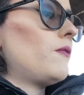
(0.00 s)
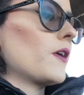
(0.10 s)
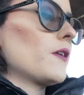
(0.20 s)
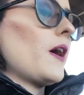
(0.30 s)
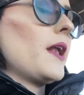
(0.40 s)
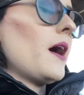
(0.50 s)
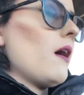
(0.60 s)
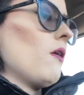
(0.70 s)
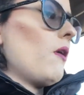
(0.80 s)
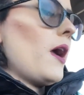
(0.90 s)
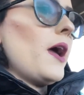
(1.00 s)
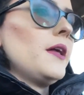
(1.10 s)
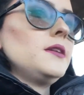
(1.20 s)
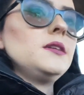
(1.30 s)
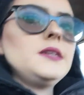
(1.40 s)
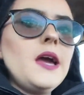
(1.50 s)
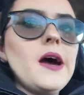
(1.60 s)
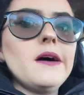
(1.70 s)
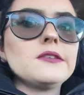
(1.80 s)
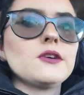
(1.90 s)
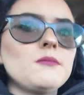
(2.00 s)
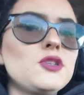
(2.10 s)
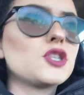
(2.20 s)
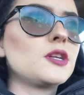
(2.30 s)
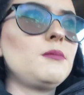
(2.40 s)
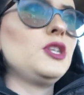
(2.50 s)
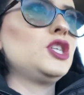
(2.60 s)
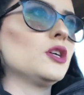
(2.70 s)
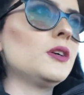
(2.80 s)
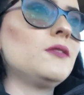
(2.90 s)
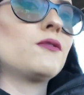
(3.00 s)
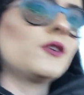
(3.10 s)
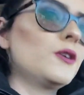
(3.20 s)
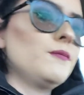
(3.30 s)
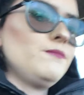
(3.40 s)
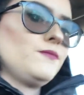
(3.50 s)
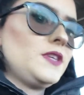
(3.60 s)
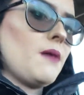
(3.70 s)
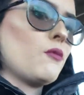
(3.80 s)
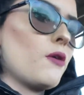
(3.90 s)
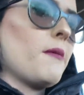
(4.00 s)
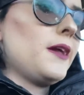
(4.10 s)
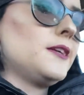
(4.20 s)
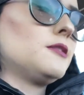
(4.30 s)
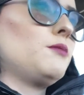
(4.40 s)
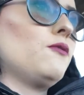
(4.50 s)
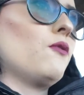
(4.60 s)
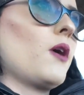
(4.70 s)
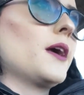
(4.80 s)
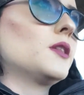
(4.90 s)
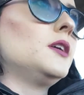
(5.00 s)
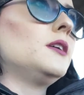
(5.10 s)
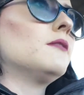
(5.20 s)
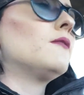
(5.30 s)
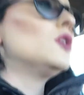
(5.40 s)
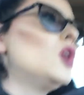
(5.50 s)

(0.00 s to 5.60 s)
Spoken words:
figure that out. And yeah, so I'm just gonna be chilling for 10 more minutes before I leave.